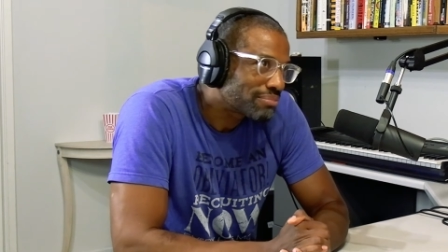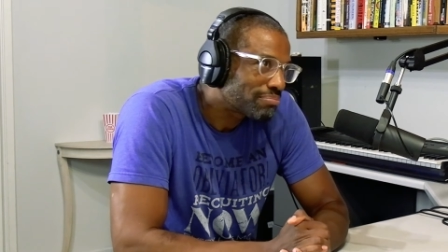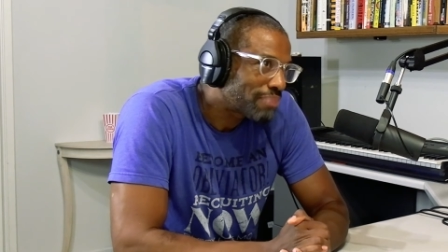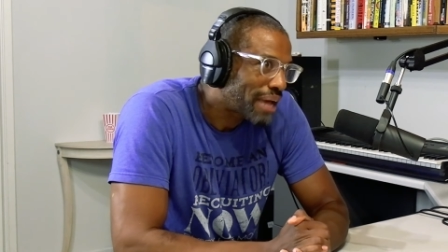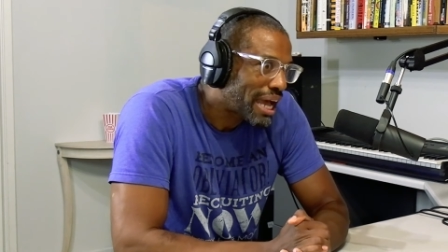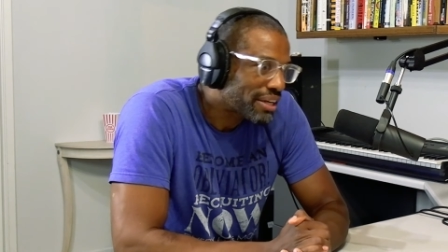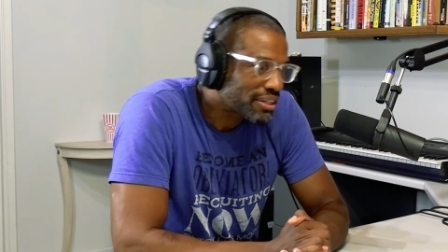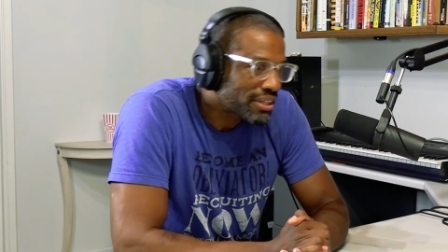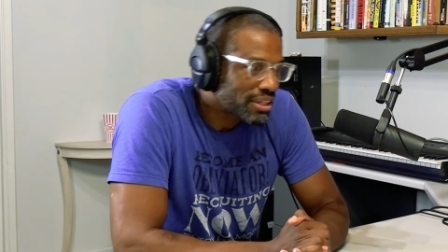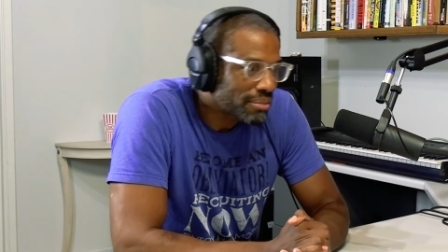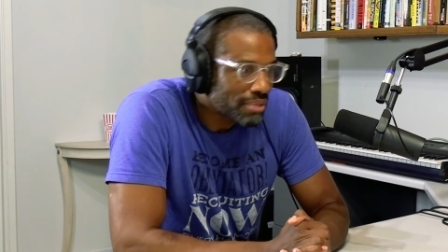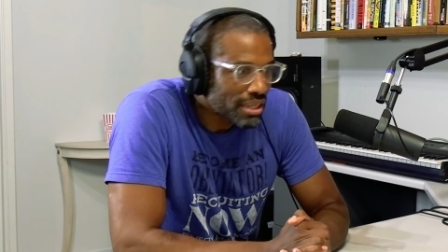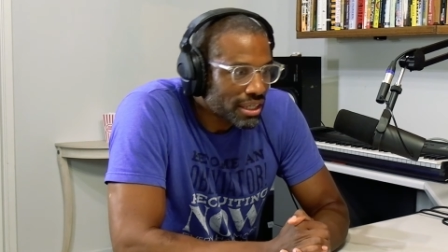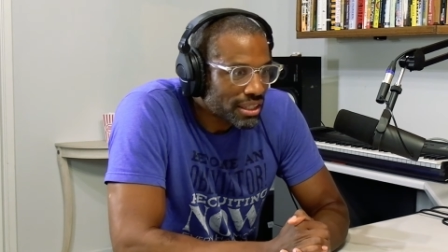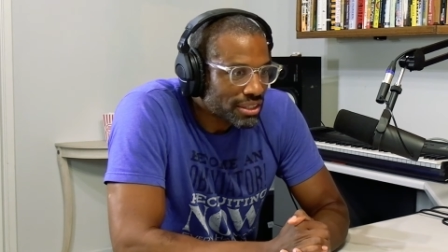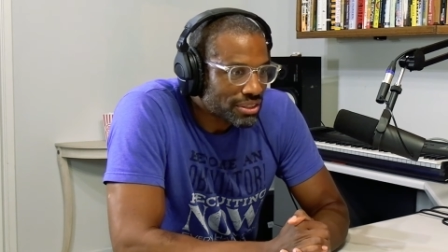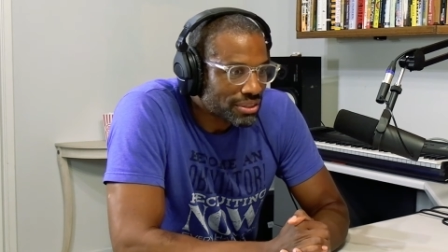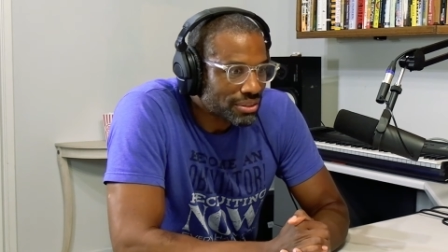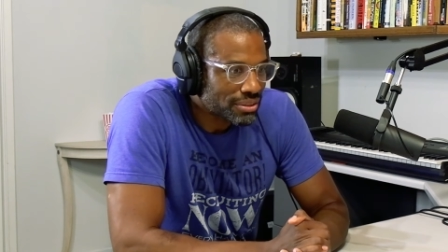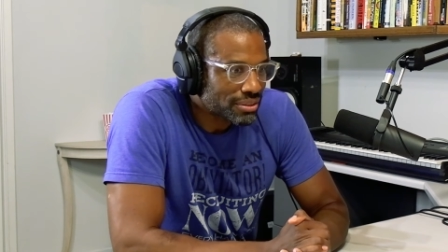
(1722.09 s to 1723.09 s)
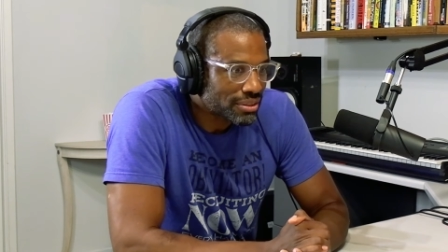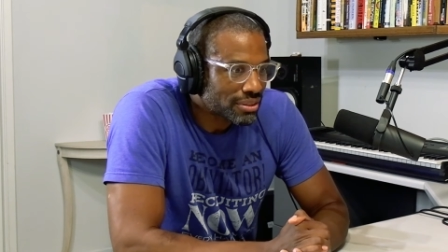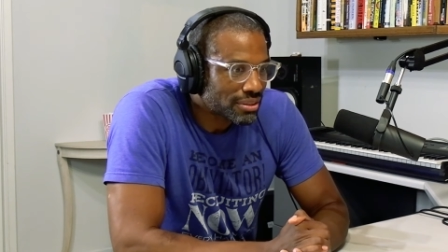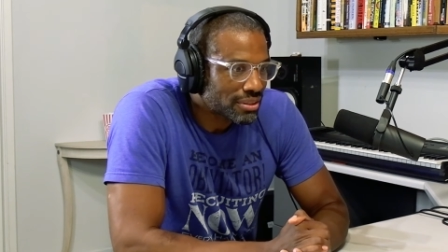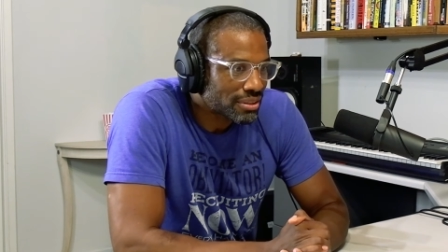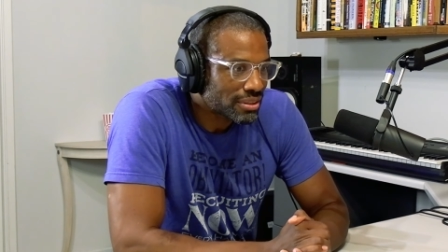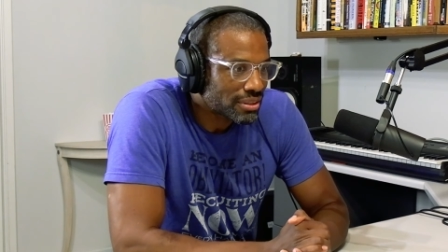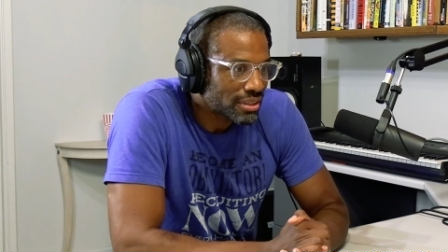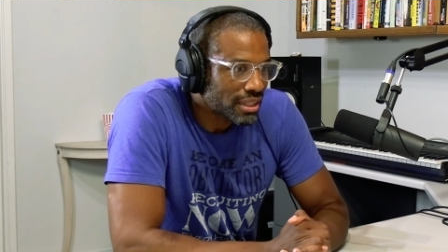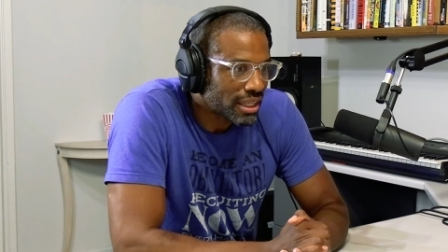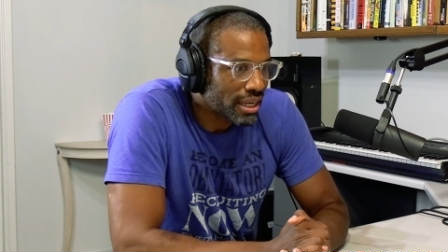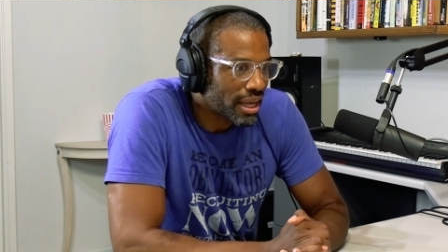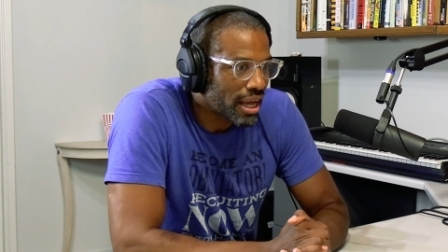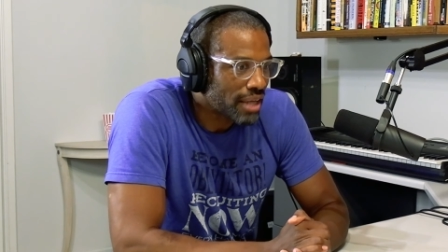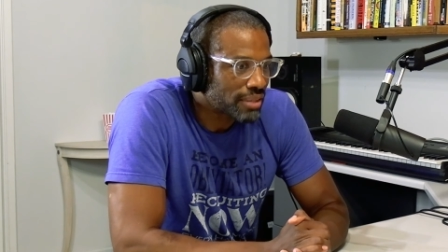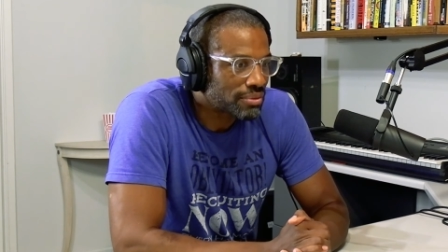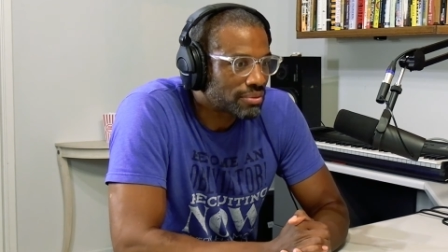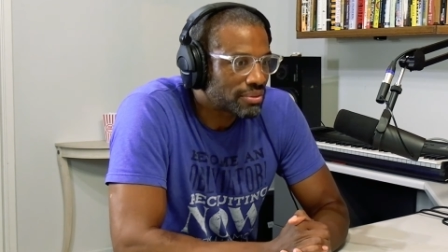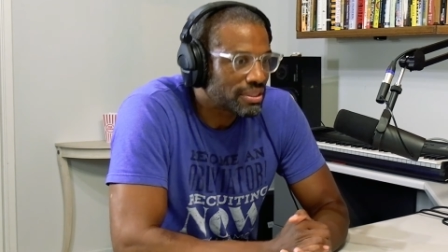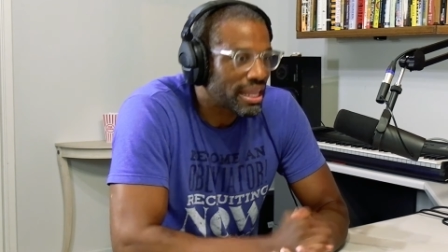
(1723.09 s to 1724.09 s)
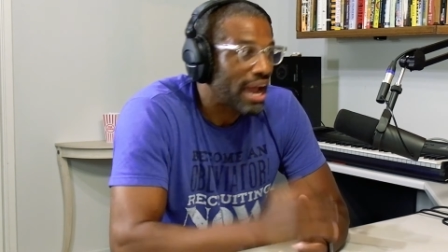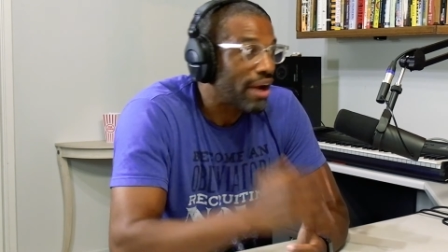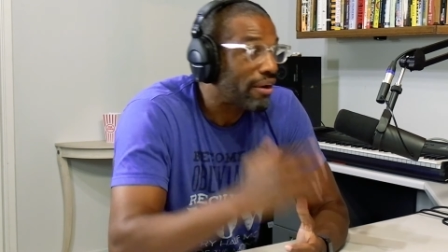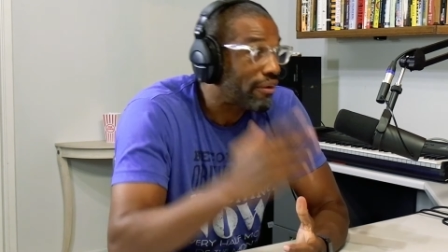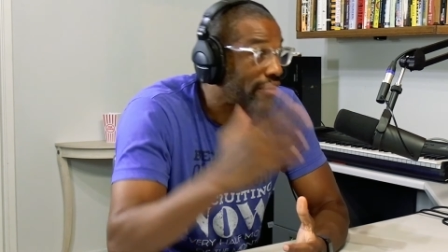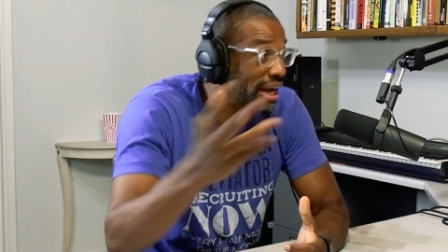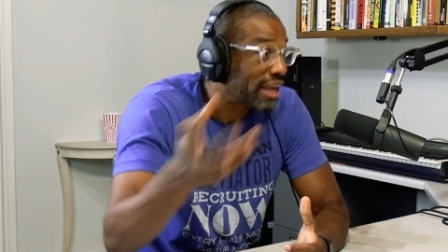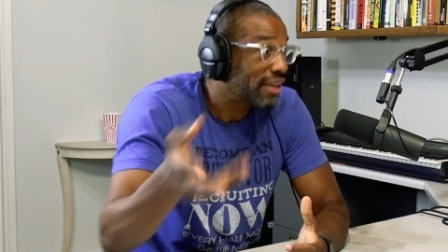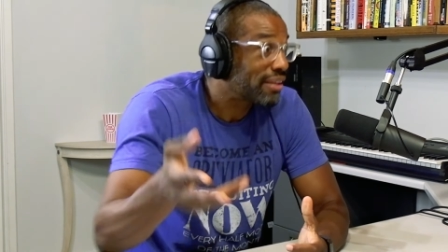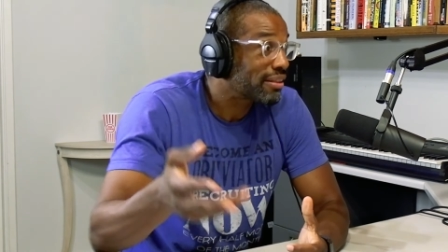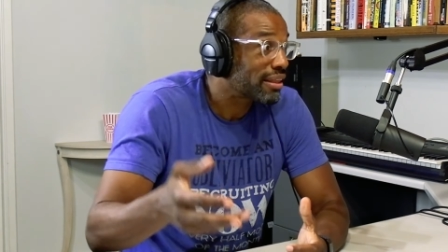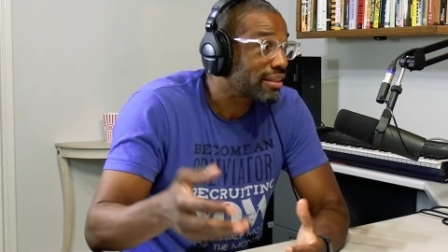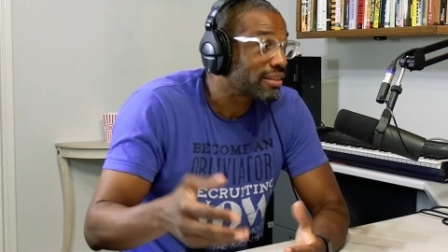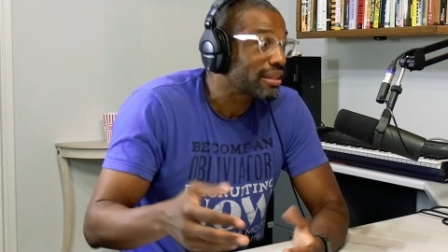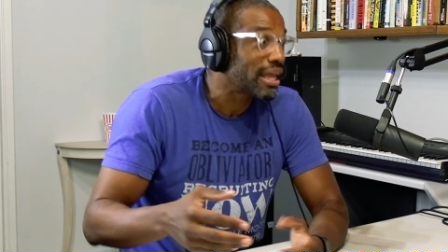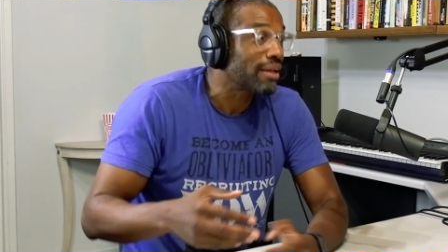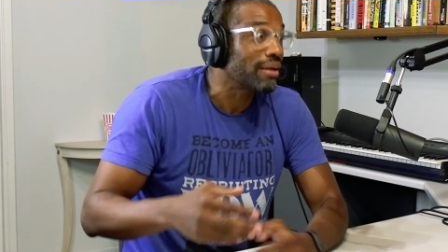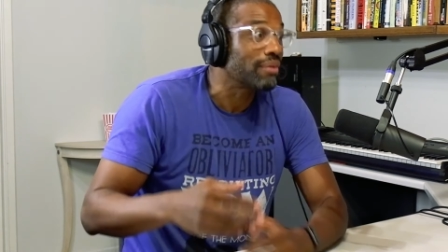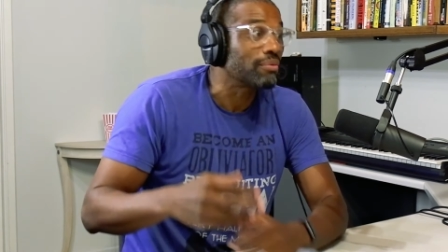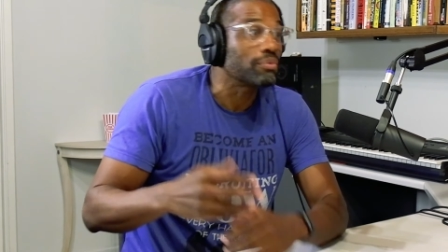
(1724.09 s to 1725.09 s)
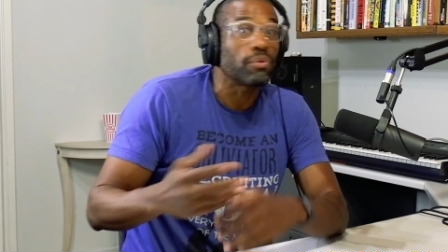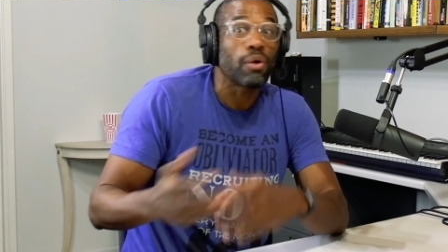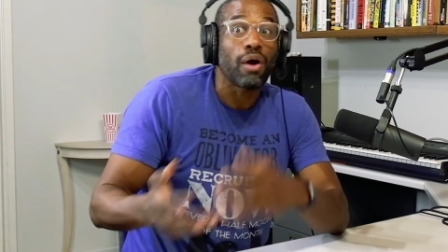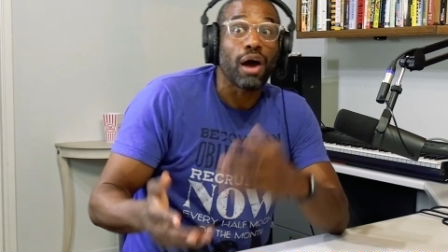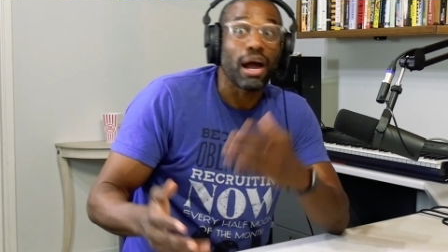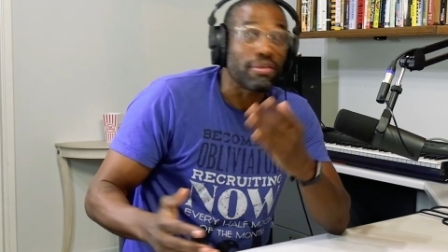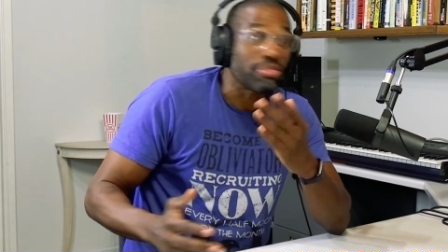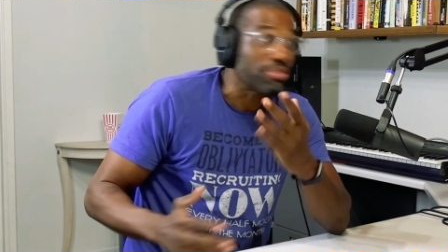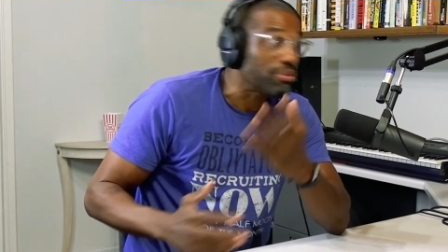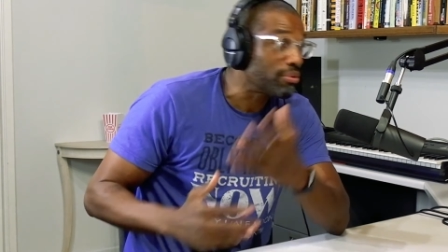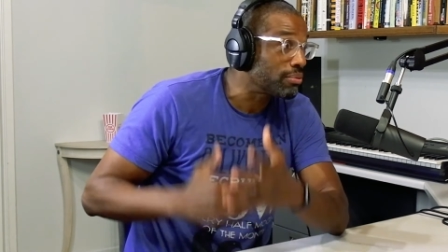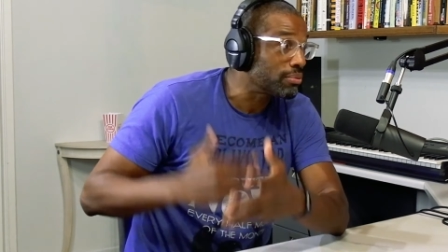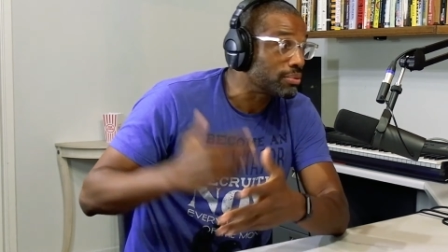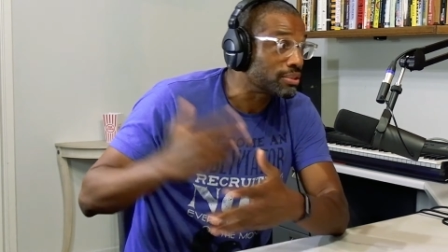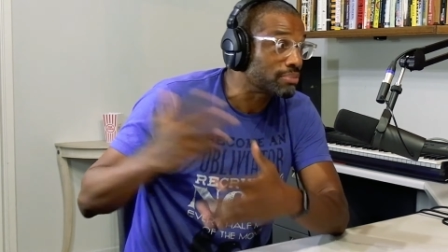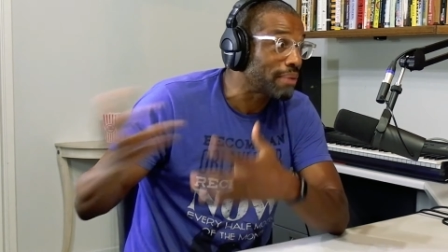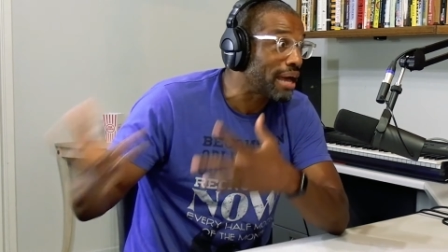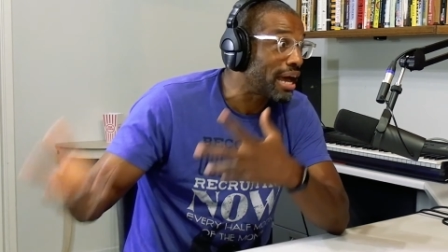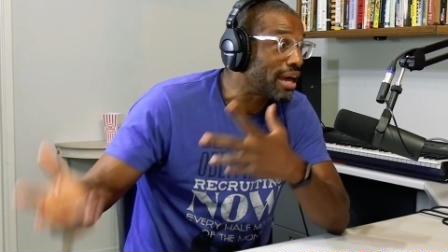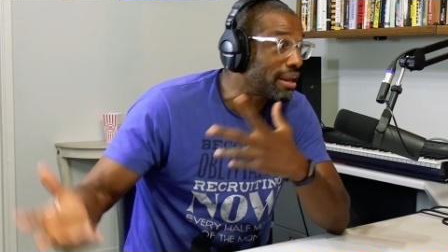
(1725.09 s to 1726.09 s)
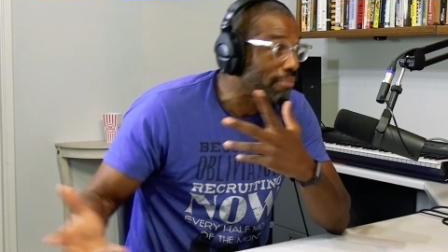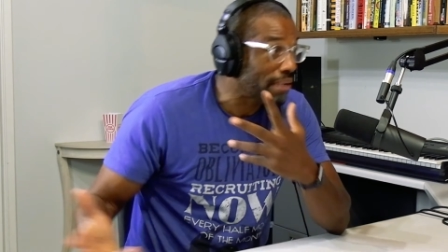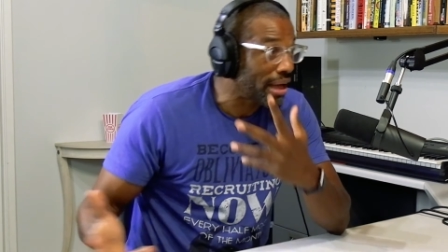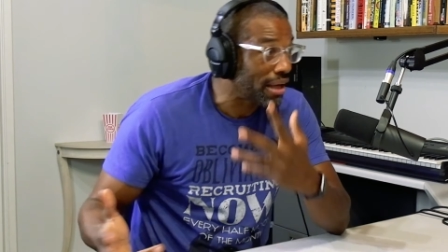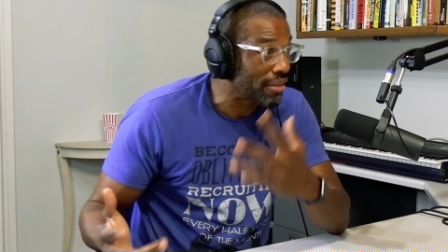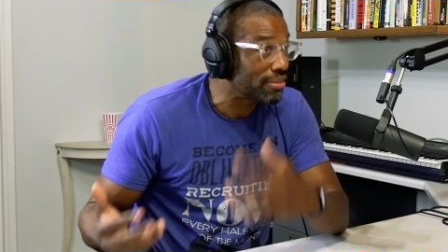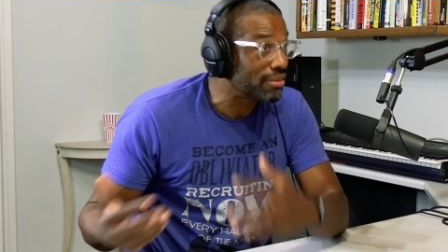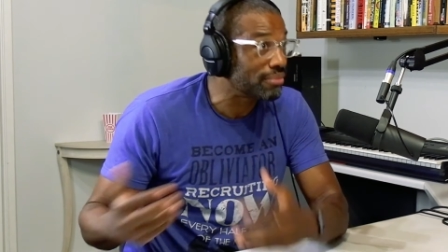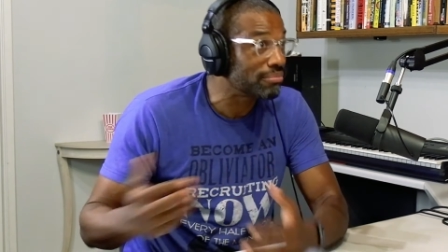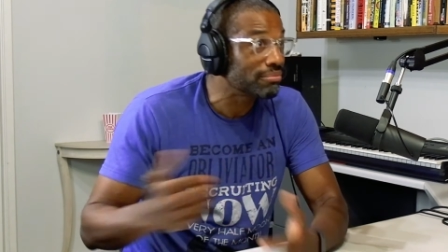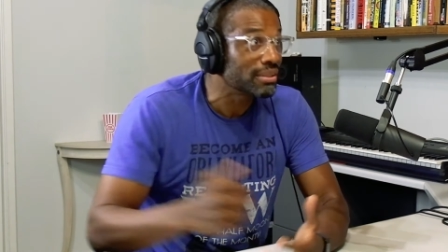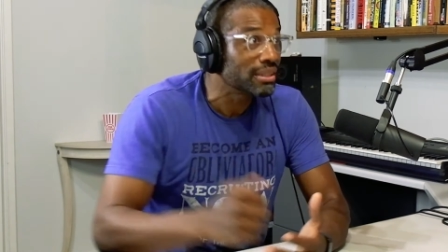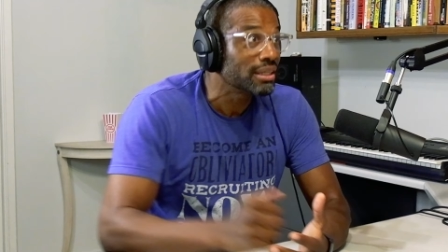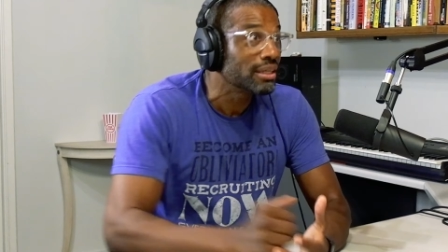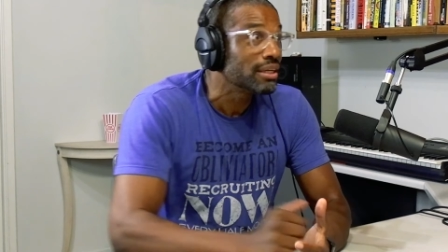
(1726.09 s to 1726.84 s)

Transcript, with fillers: bad commercials, and I'd narrate how what I thought was bad about them.